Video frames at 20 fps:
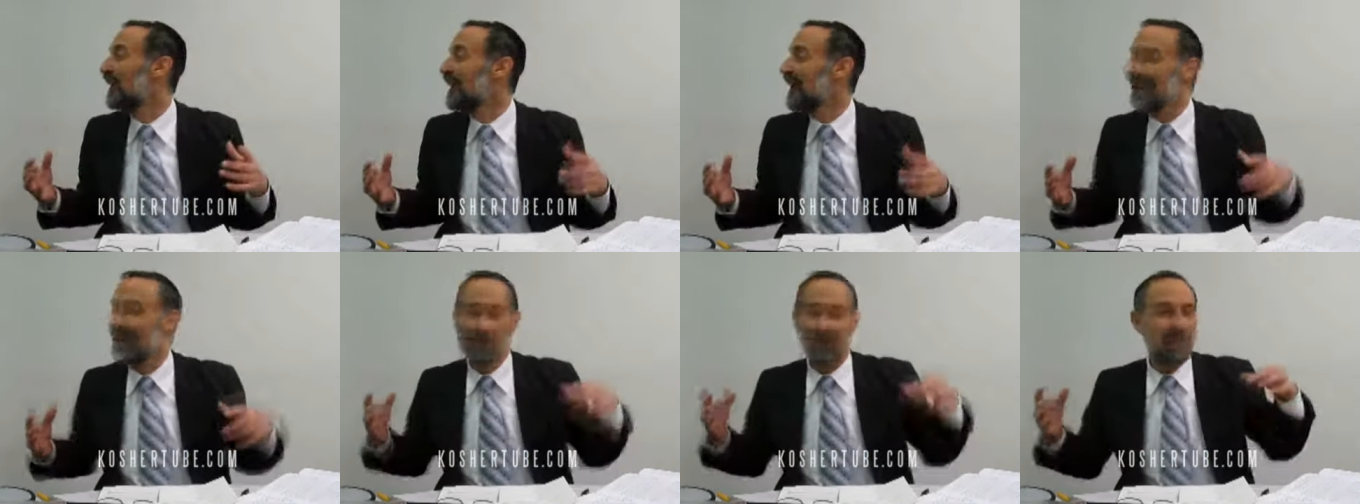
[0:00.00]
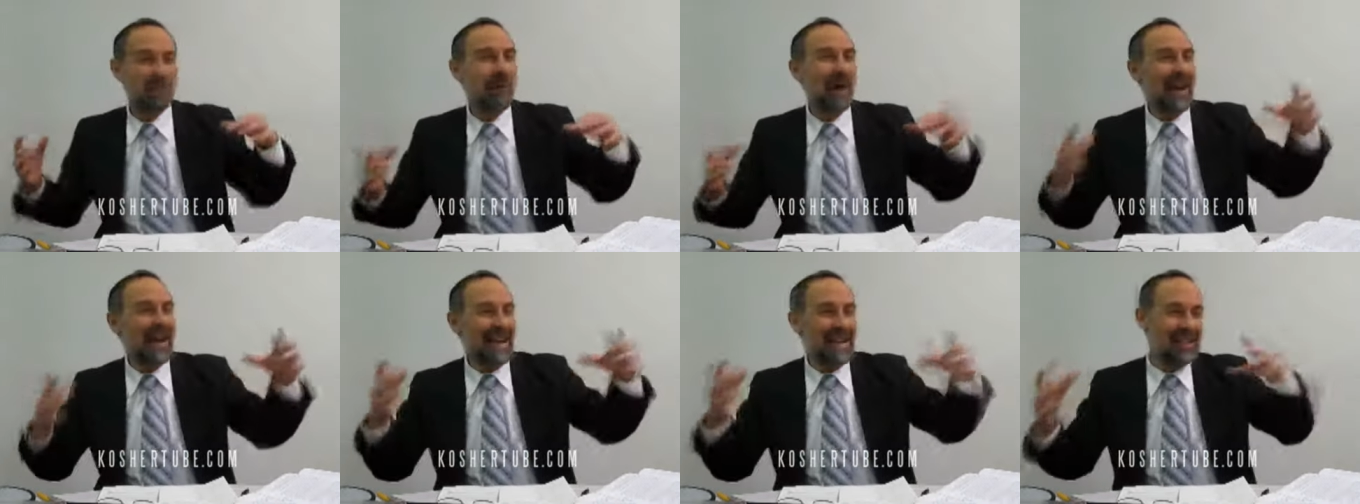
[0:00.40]
And the
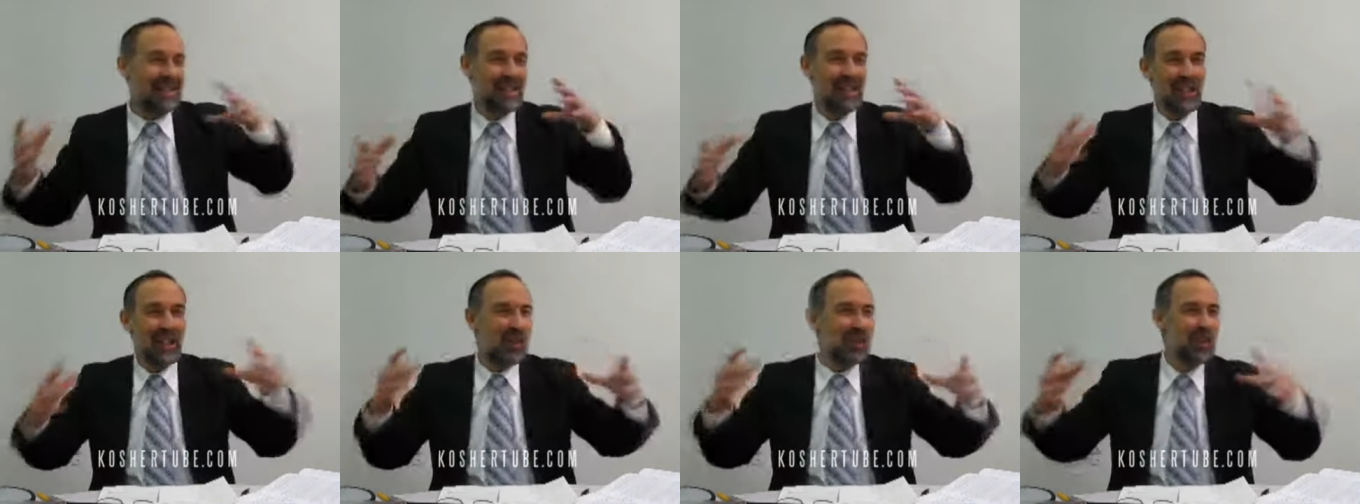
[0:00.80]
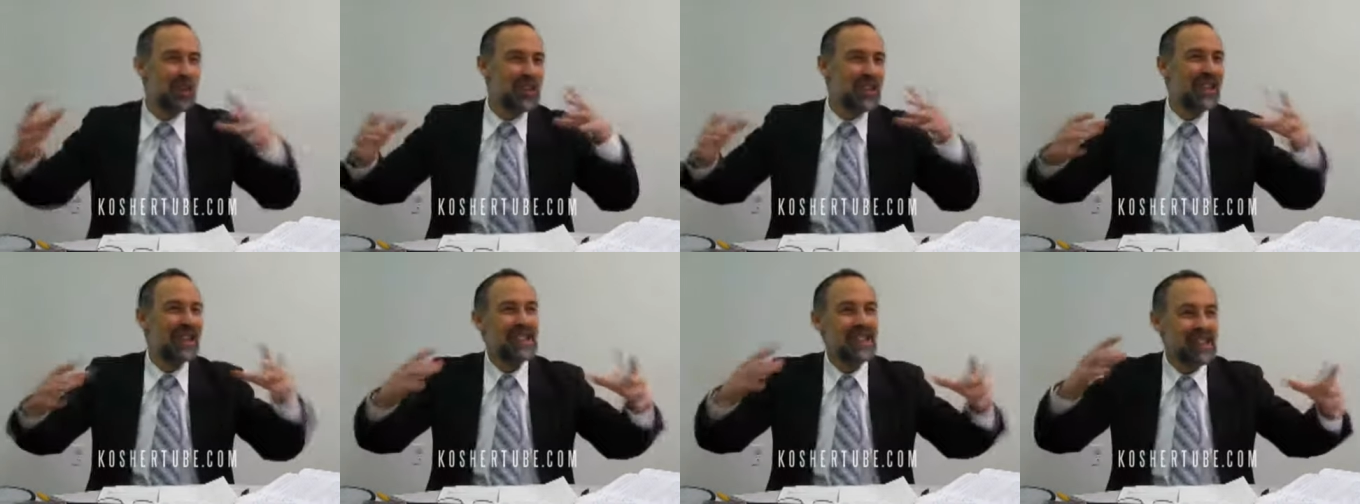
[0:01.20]
Ramban, has,
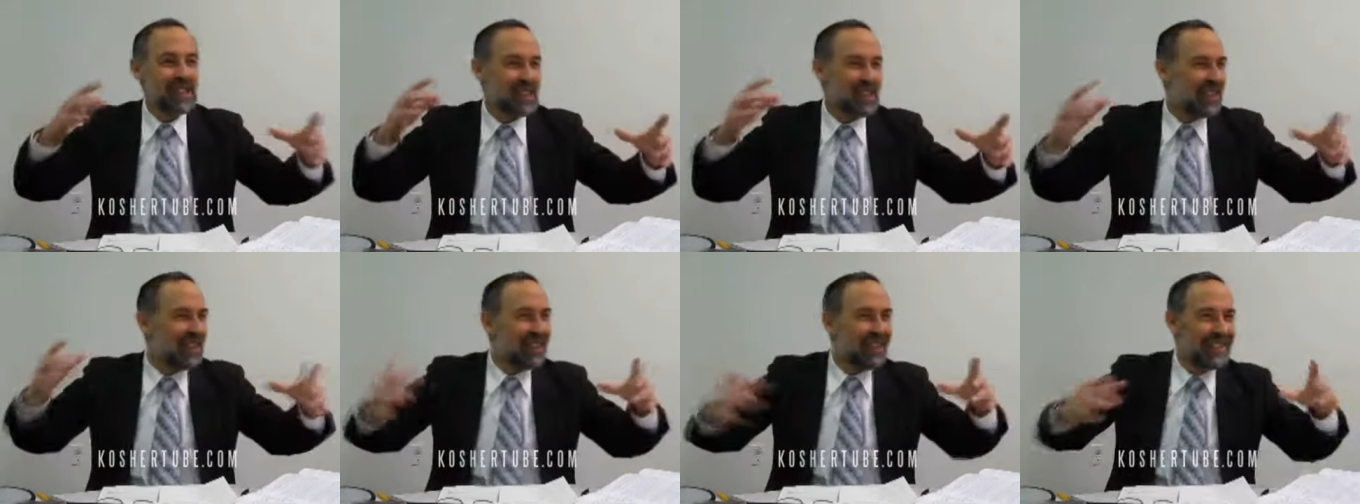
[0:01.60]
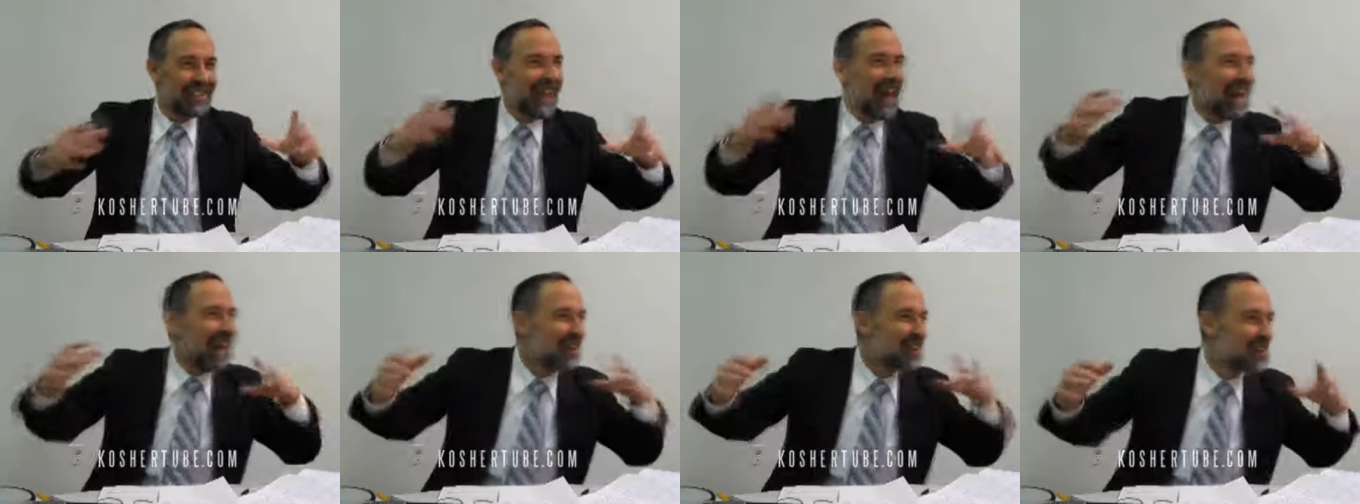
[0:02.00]
using his
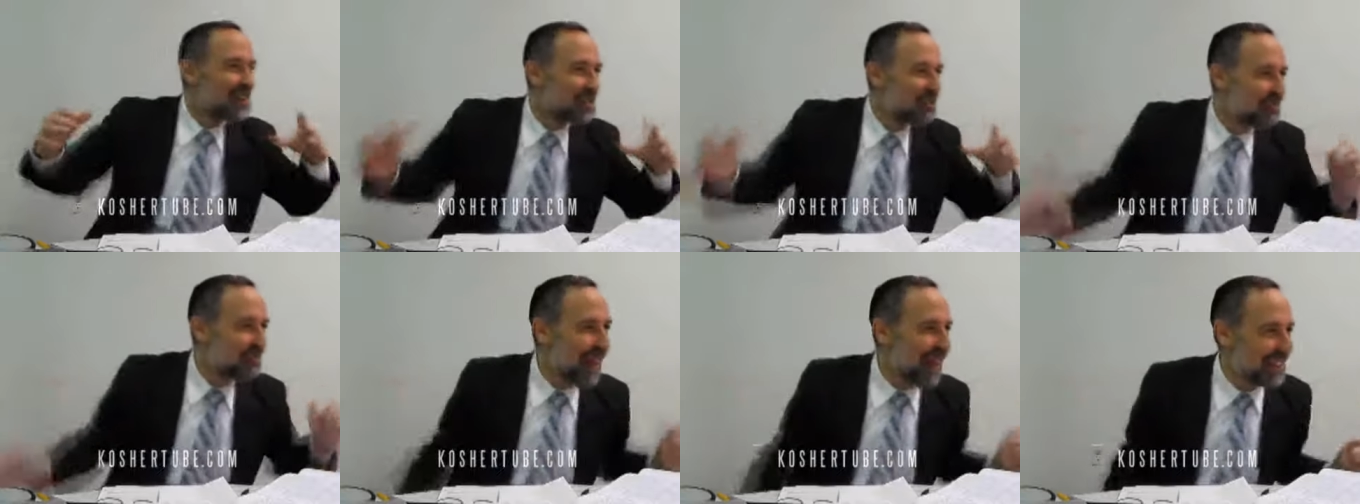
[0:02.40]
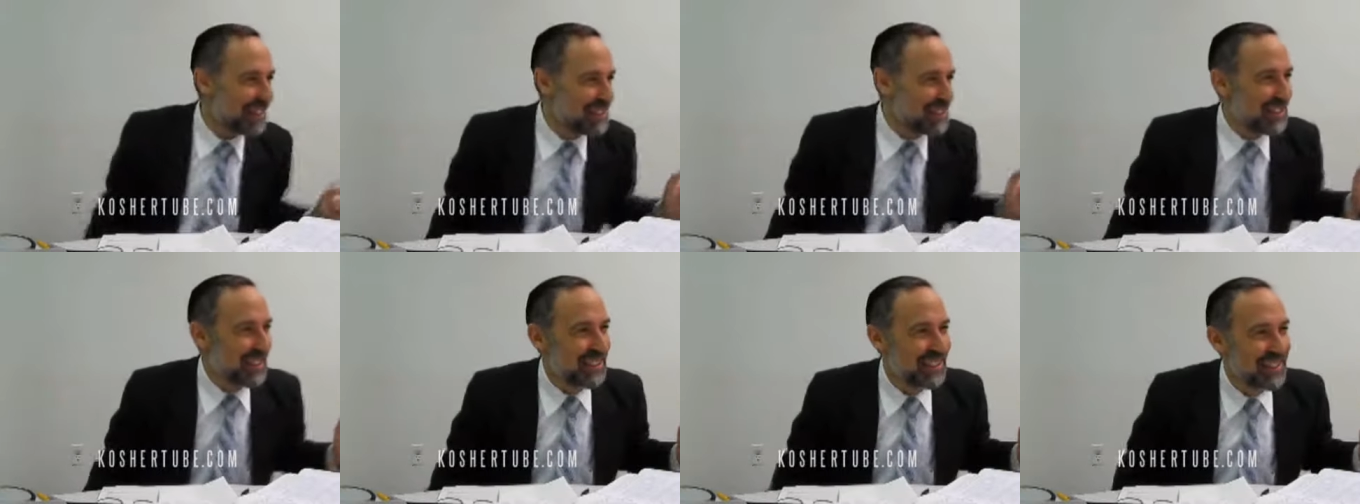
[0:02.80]
knowledge of
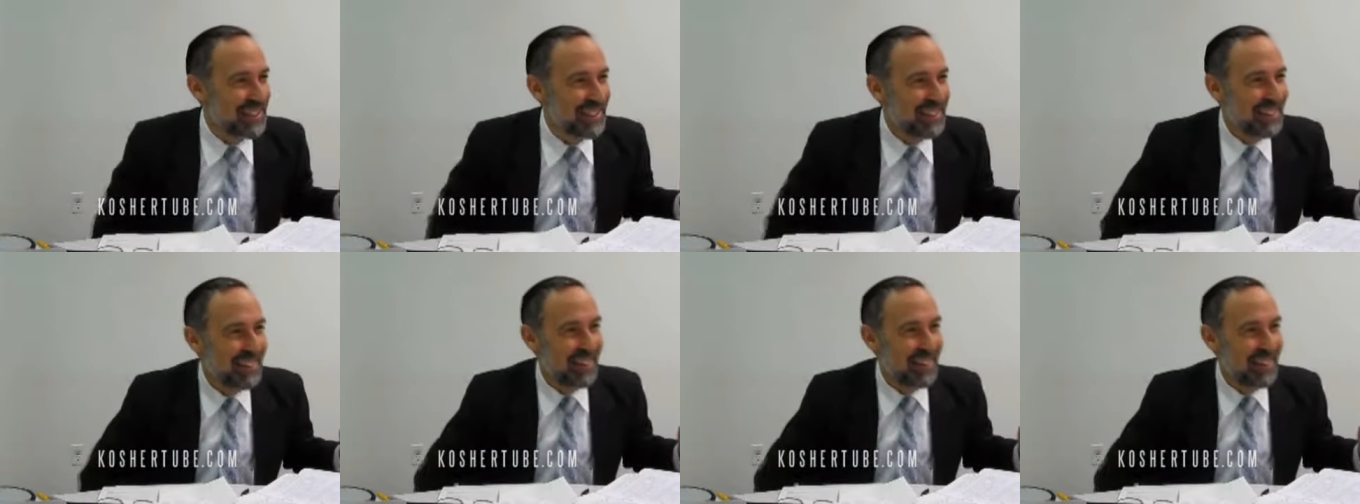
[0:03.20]
medicine,